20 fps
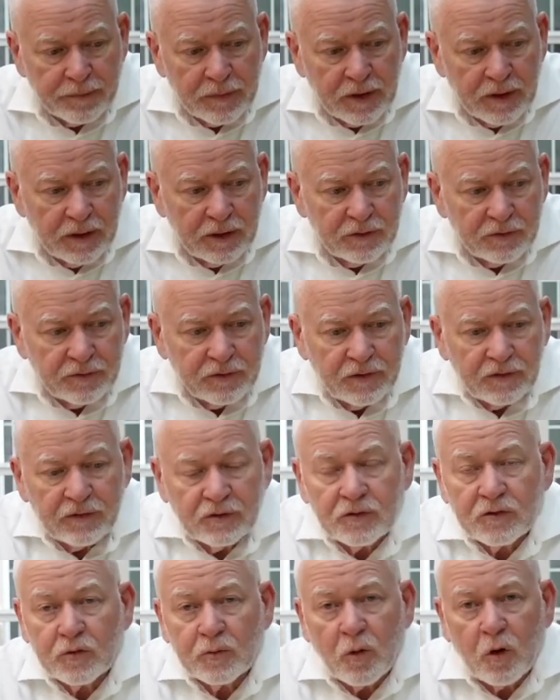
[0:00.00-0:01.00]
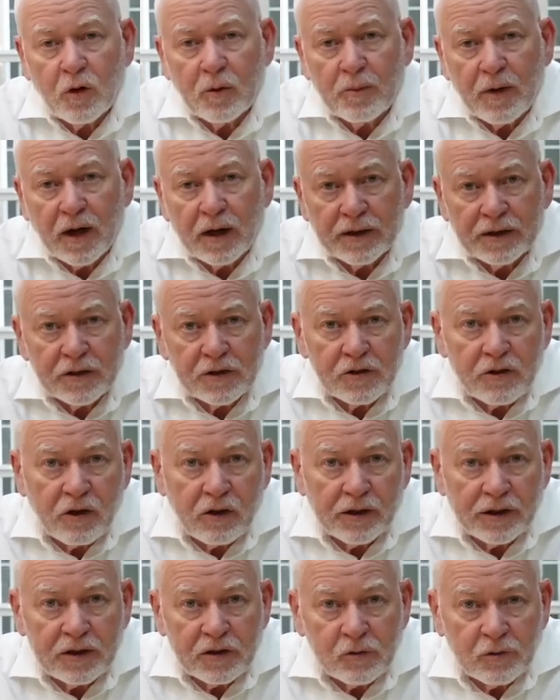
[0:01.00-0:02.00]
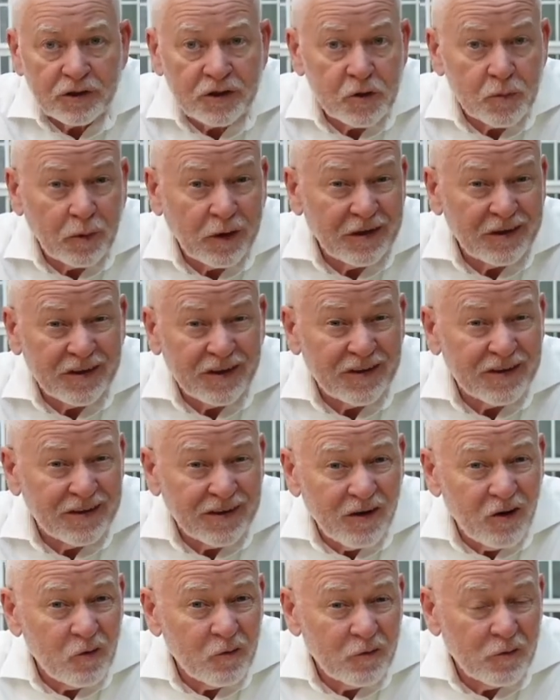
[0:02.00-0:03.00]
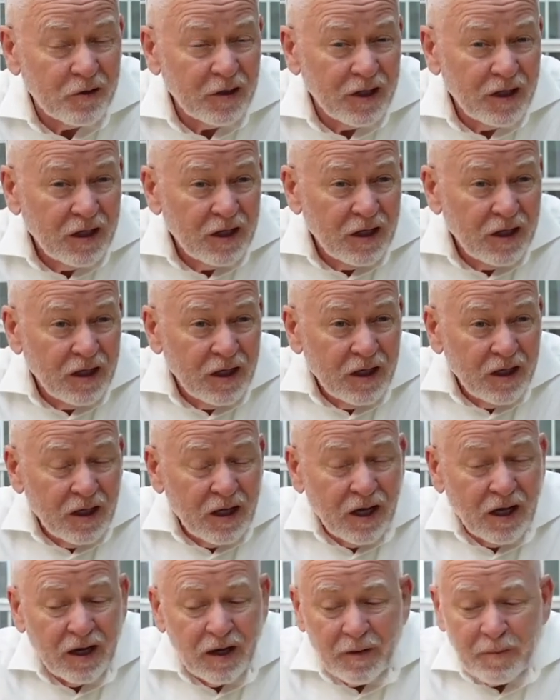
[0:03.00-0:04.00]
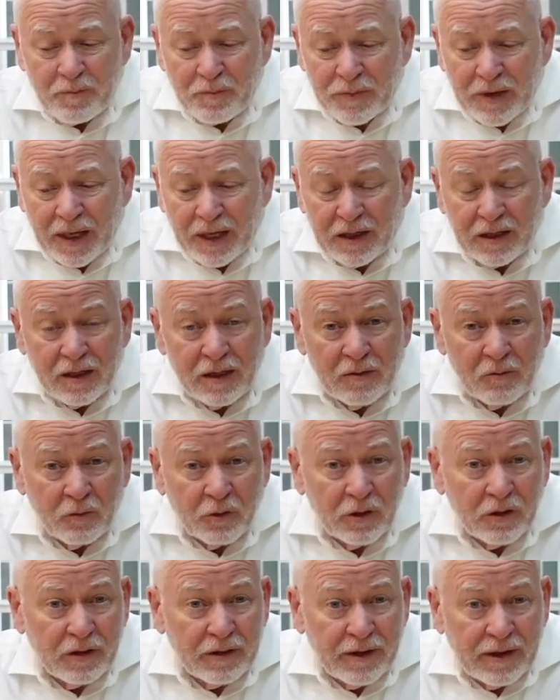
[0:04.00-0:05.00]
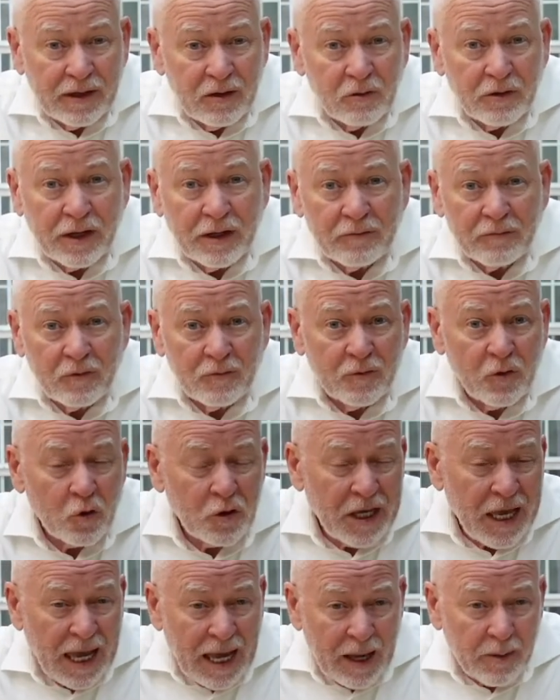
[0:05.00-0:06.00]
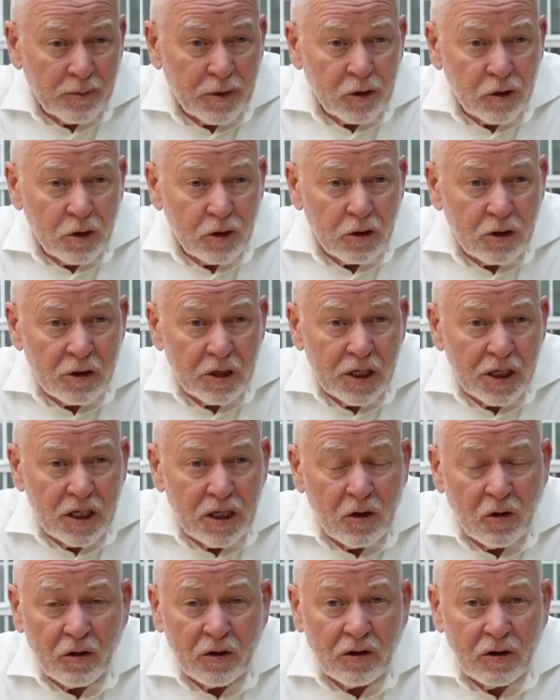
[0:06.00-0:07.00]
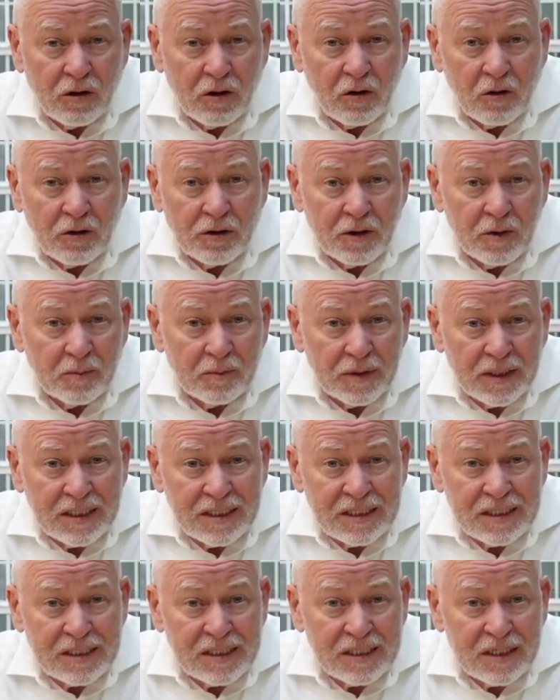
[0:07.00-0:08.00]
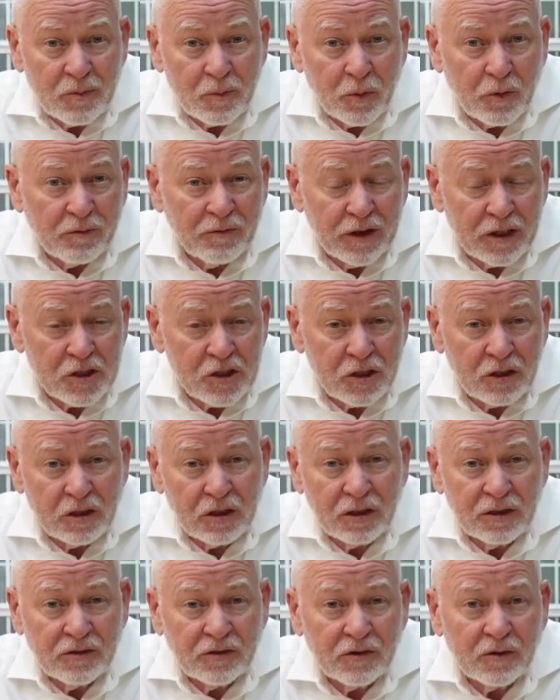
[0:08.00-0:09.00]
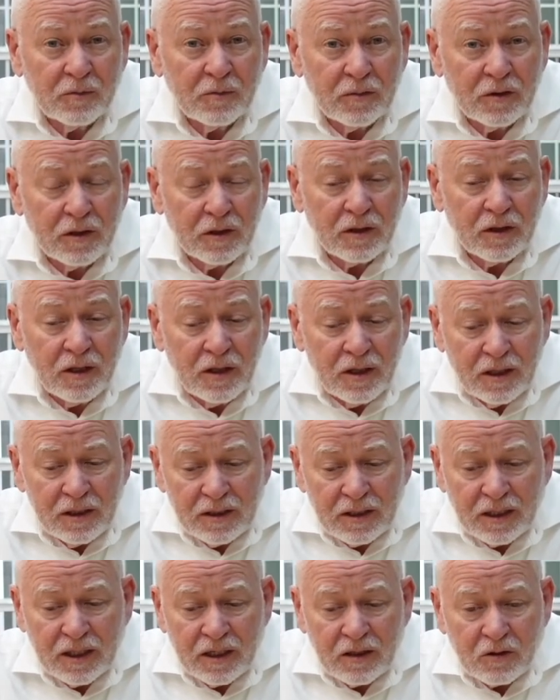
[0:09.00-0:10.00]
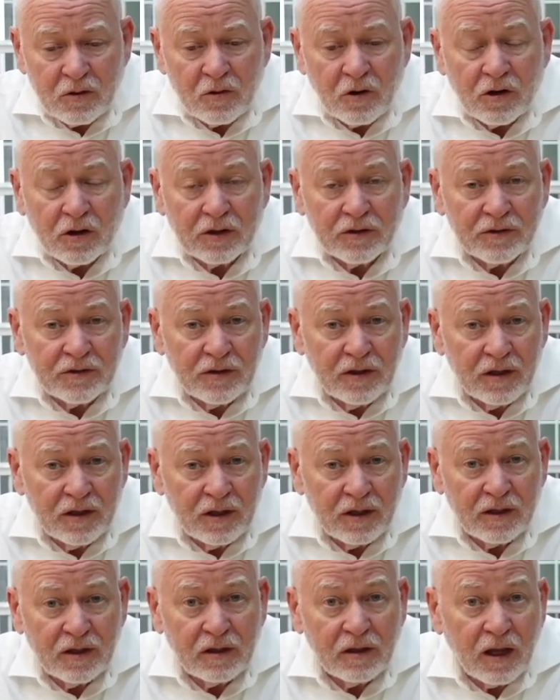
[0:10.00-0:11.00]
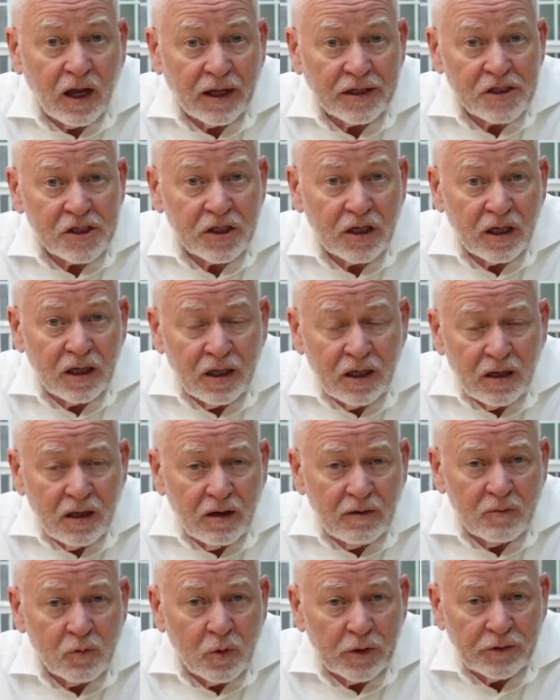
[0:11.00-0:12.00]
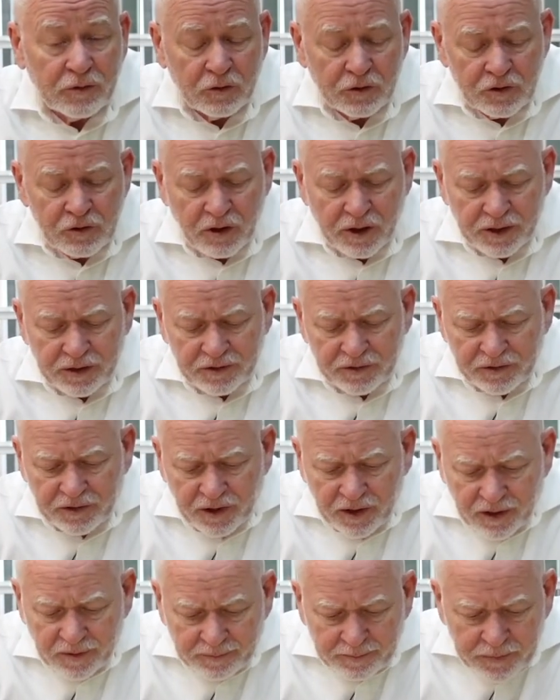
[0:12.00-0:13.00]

It's just a small mind trying to express itself, and really they don't have the vocabulary or the means of professionalism to get across the logic of what they're trying to say.